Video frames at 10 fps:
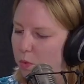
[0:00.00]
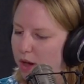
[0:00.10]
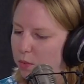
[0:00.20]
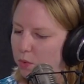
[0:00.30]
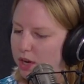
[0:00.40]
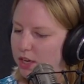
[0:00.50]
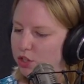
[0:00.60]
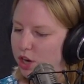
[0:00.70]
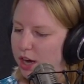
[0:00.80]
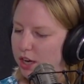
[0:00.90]
when we
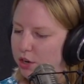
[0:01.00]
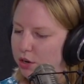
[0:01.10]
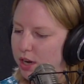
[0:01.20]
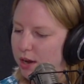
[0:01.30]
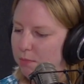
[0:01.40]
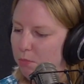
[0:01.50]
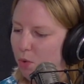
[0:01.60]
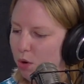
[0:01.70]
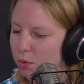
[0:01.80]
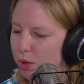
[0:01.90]
try to create
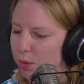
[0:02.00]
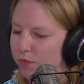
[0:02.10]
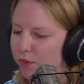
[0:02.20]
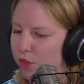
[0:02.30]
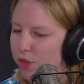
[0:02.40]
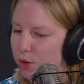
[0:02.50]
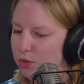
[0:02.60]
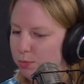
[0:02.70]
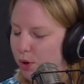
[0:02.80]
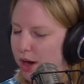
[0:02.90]
more room for
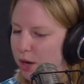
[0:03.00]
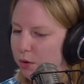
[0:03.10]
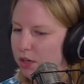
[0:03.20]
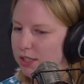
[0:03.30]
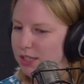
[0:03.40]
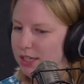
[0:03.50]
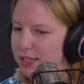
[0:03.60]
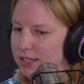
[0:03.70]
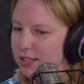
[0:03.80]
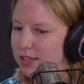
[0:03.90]
those
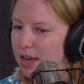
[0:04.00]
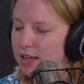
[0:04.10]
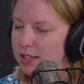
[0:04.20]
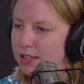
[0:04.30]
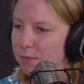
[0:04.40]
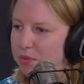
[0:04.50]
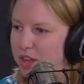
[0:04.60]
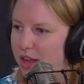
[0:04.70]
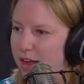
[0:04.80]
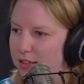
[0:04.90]
priorities,
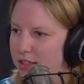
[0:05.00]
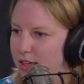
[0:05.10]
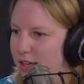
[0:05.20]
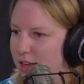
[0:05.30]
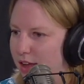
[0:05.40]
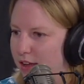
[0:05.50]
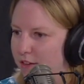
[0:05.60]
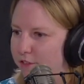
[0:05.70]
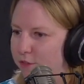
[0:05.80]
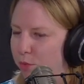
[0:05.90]
something has to
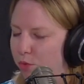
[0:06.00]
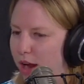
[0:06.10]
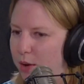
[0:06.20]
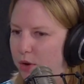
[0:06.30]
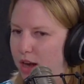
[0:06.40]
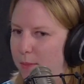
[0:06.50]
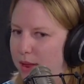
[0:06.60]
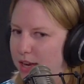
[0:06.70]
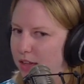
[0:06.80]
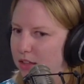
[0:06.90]
give, right? We're not mm-hmm.
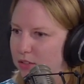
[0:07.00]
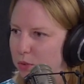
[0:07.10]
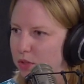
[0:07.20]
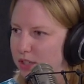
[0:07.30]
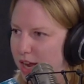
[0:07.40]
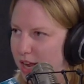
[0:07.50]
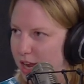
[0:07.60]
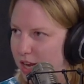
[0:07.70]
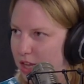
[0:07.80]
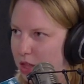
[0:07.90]
making the school day
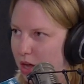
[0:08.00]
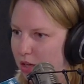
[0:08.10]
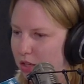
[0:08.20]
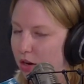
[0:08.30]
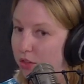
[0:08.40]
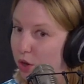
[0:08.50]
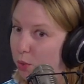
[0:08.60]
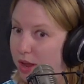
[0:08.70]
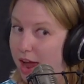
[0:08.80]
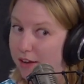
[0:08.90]
any longer, although right.
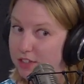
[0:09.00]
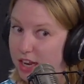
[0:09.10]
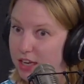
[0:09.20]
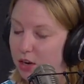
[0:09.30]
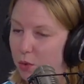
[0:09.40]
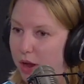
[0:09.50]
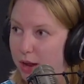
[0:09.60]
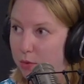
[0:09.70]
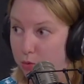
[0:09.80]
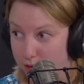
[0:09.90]
we have taken
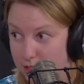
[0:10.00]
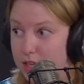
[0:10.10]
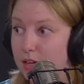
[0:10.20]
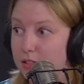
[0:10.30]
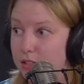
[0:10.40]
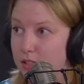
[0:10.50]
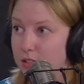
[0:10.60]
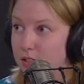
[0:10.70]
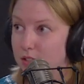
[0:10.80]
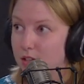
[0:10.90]
away
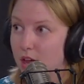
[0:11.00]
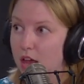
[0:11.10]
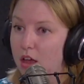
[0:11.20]
recesses. We have